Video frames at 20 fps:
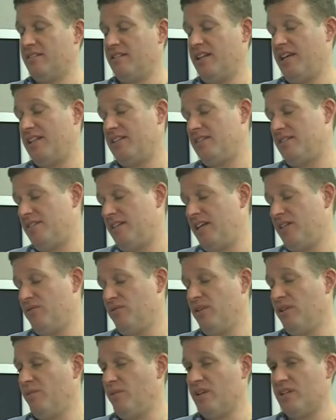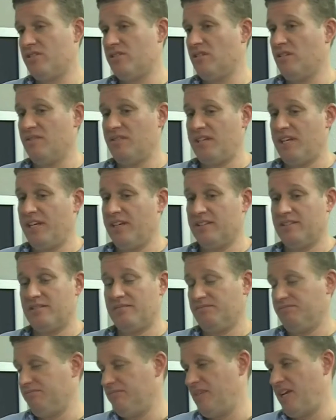And that's really one of SurvTech's,